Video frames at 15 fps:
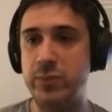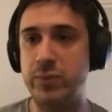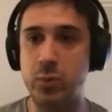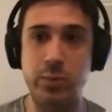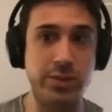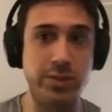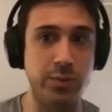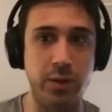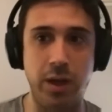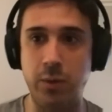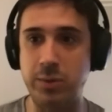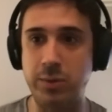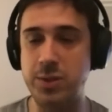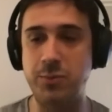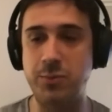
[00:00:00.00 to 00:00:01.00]

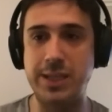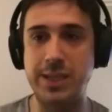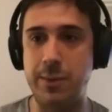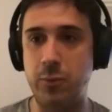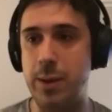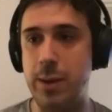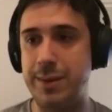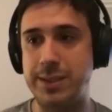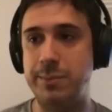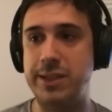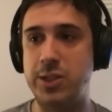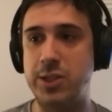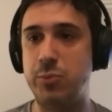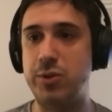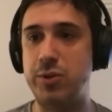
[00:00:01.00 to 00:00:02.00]
WebAssembly
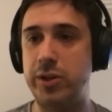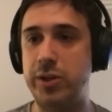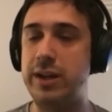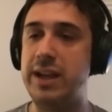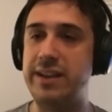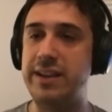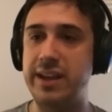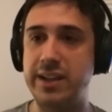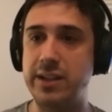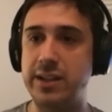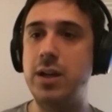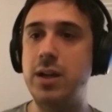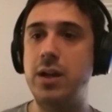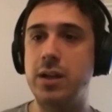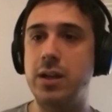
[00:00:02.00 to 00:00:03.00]
interpreter, and then
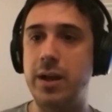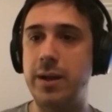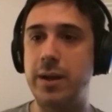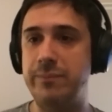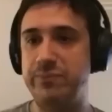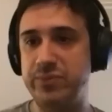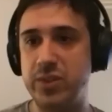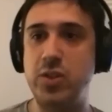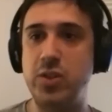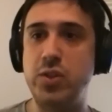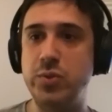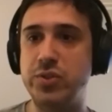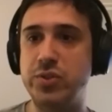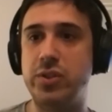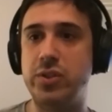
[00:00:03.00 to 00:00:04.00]

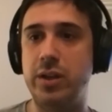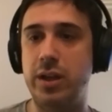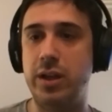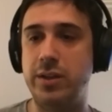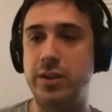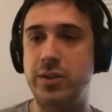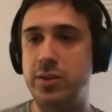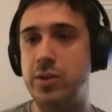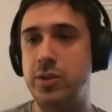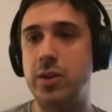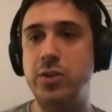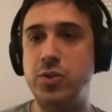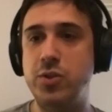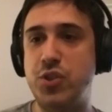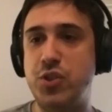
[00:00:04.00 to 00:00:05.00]
use
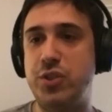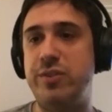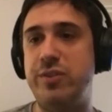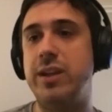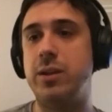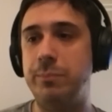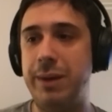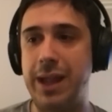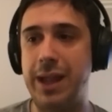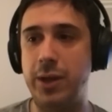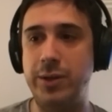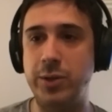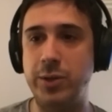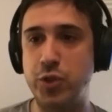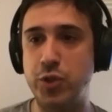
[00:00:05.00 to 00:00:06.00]
the certified
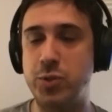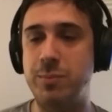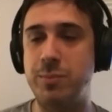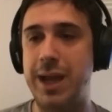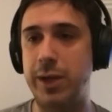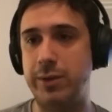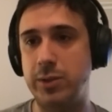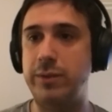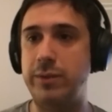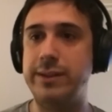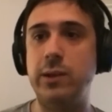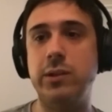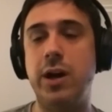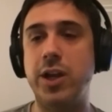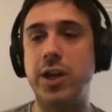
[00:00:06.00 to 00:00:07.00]
compiler in order to migrate all
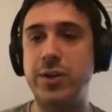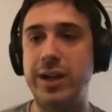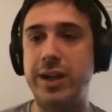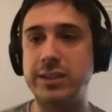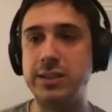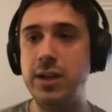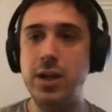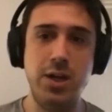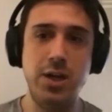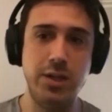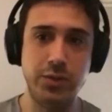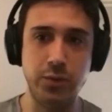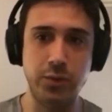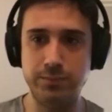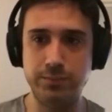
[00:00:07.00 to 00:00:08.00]
the old contracts.
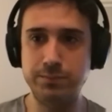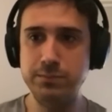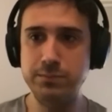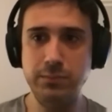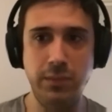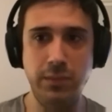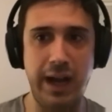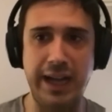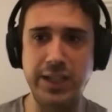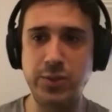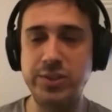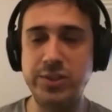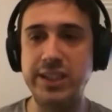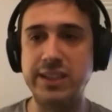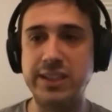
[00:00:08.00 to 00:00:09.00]
So I
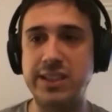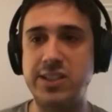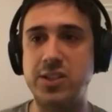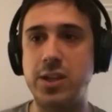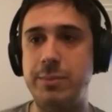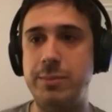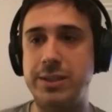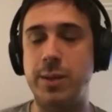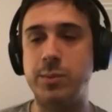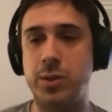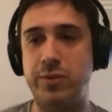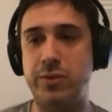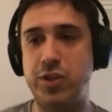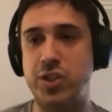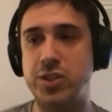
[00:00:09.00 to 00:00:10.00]
do think that there's going to be some
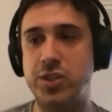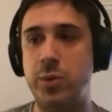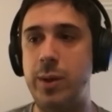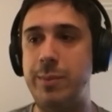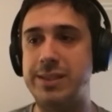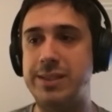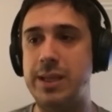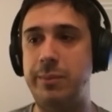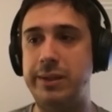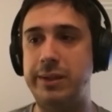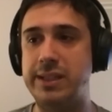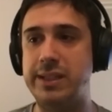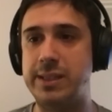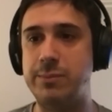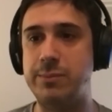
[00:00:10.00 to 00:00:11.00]
convergence on
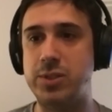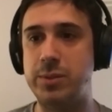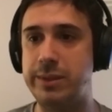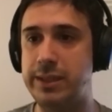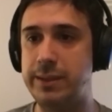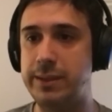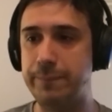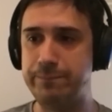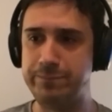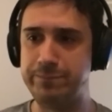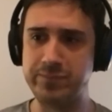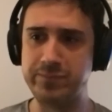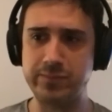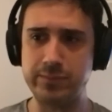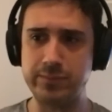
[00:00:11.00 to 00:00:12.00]
WebAssembly. It seems to be
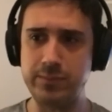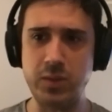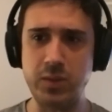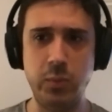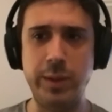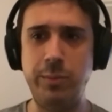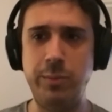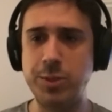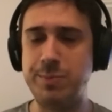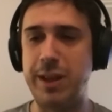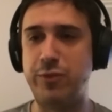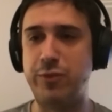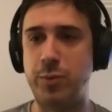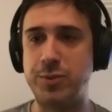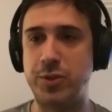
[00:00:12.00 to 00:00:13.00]
what most
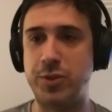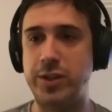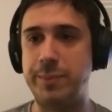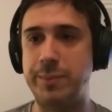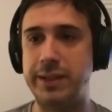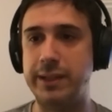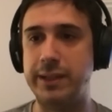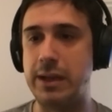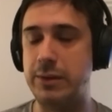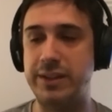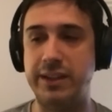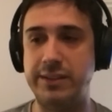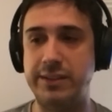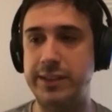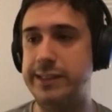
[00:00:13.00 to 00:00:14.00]
platforms are adopting,
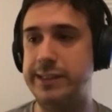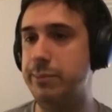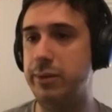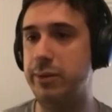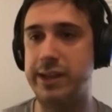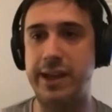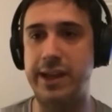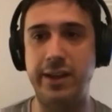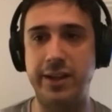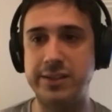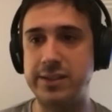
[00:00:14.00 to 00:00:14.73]
including Ethereum, Polkadot,